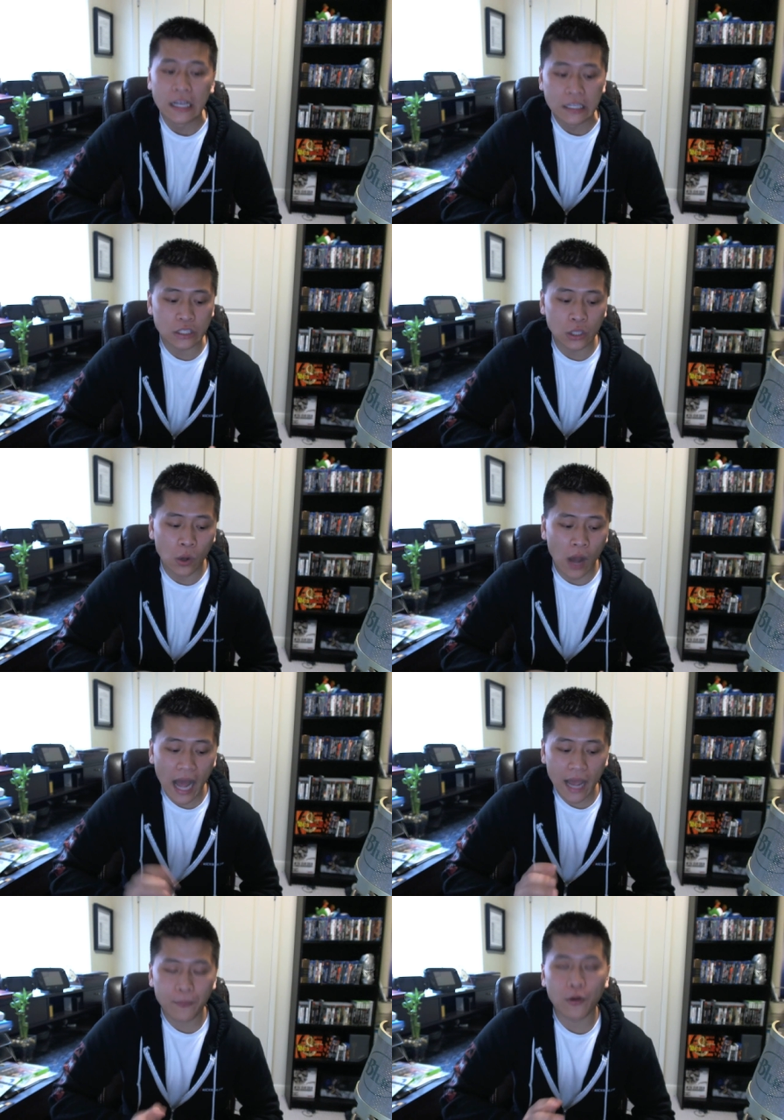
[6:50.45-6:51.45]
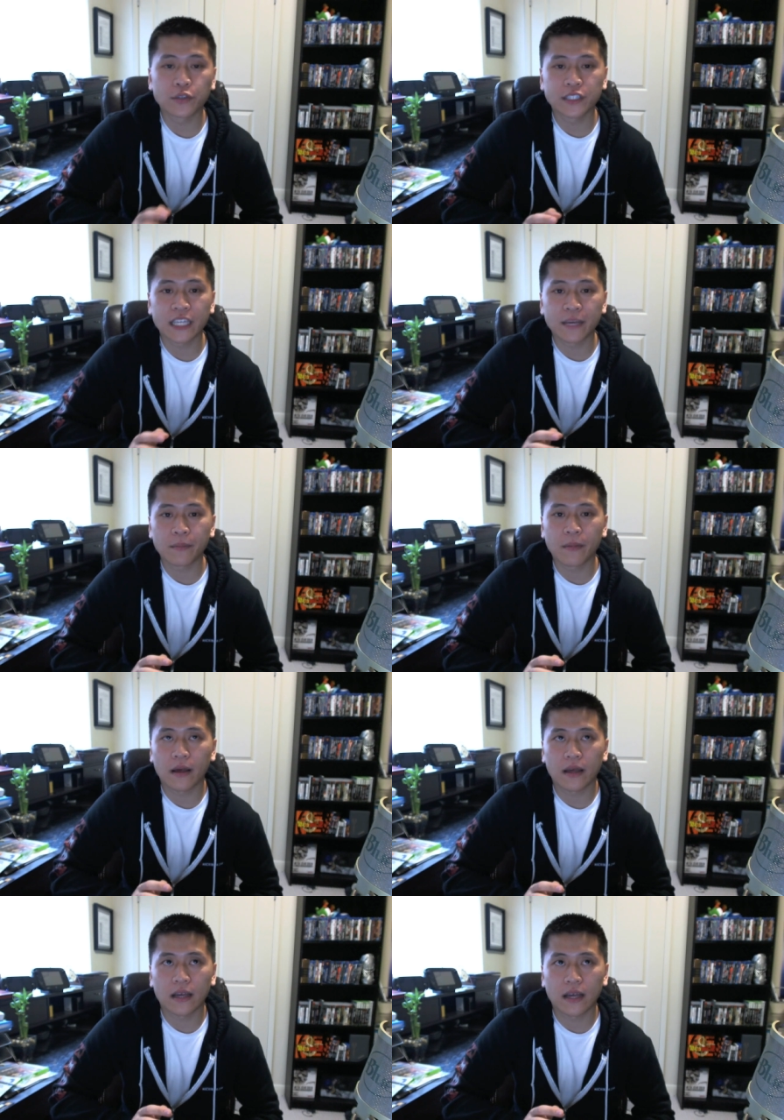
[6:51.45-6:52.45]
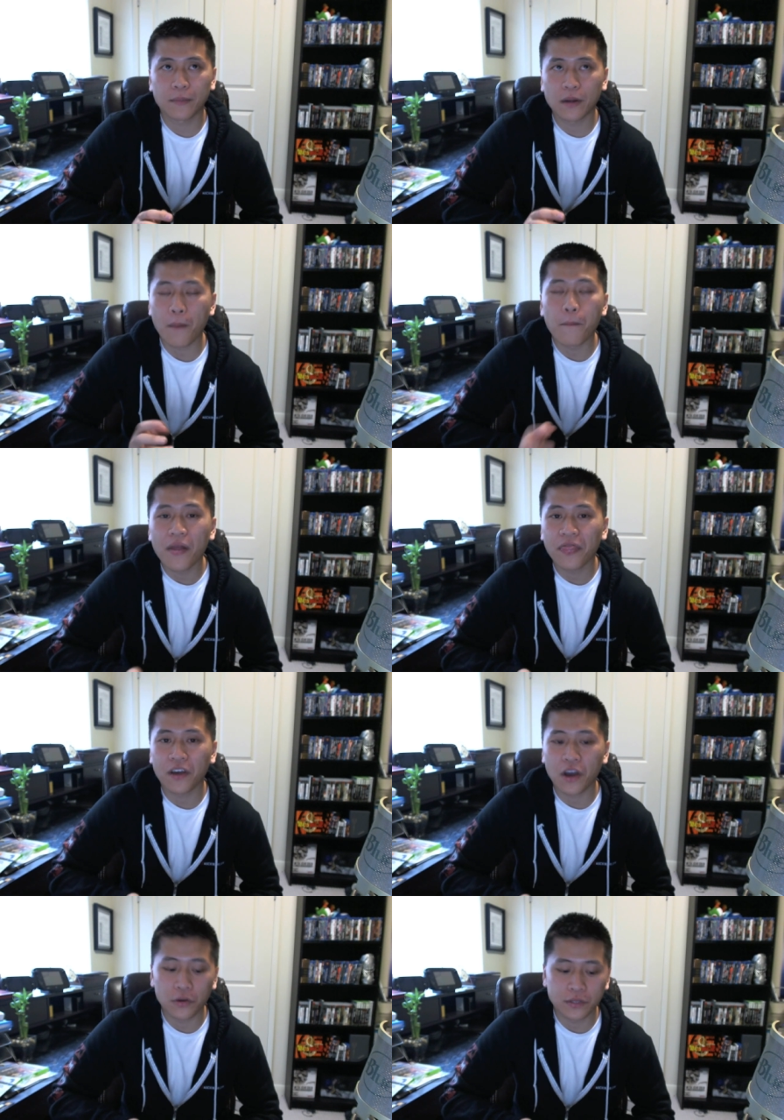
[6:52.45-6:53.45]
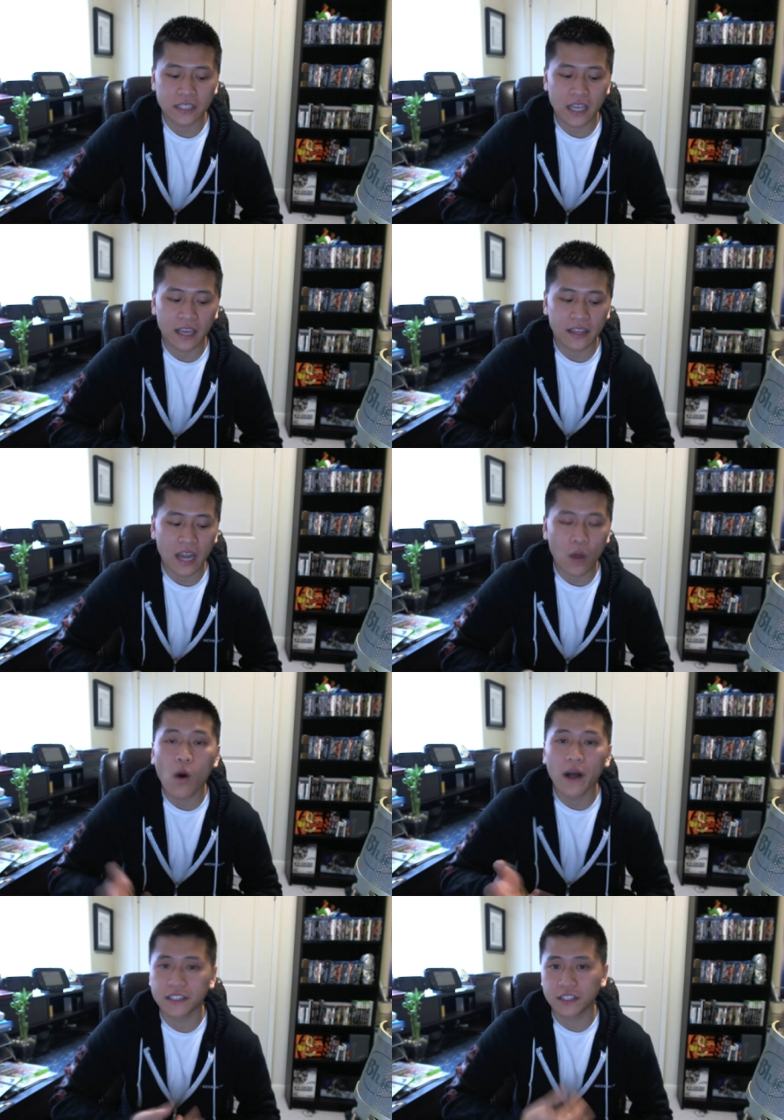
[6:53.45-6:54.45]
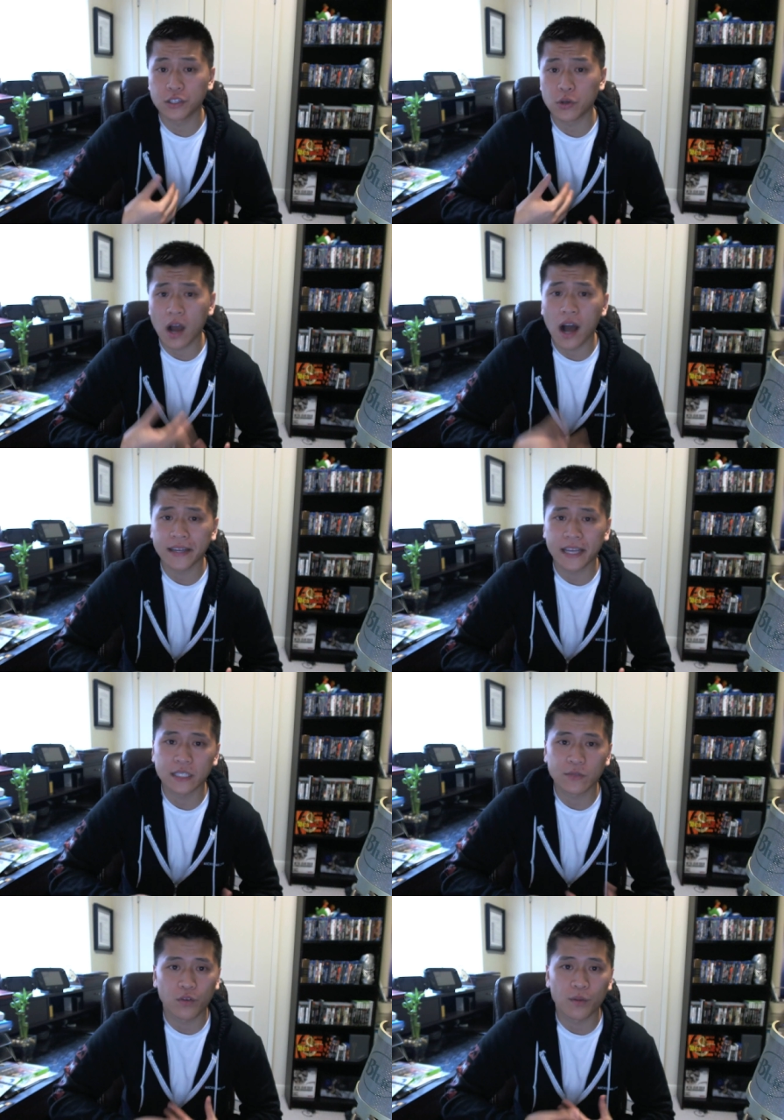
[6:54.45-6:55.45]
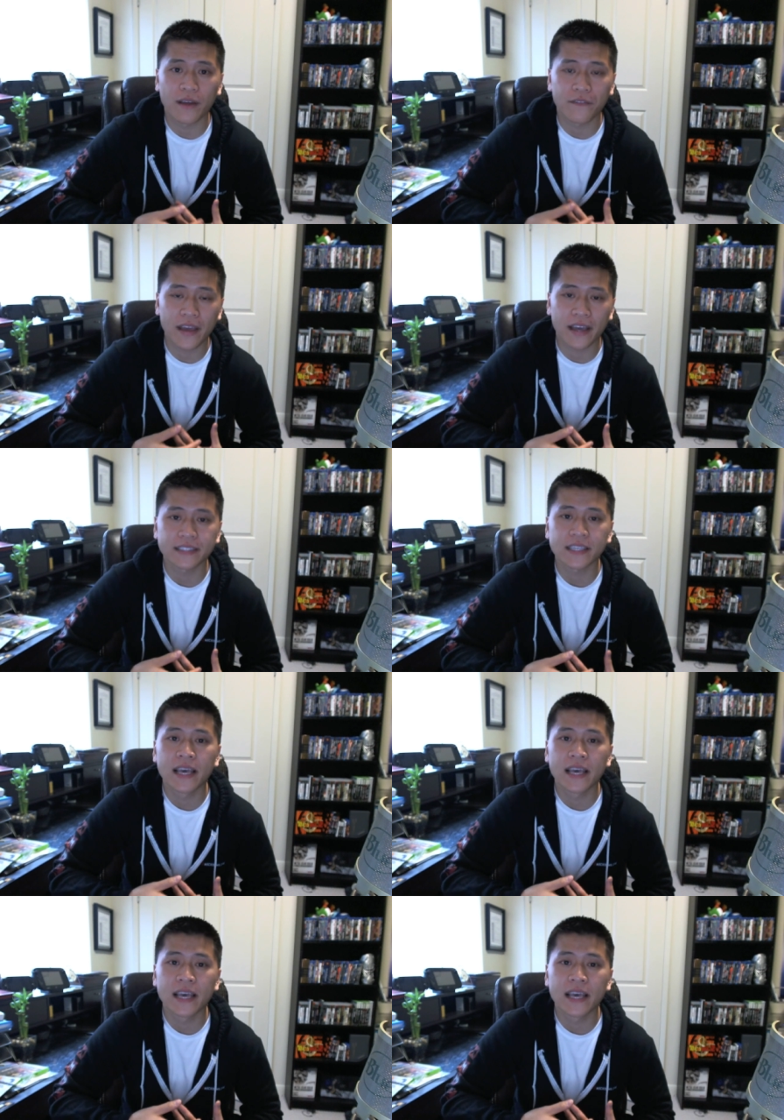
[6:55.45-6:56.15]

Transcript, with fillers: So I approached him uh, about a month ago saying that I wanted to do a contest for my fans.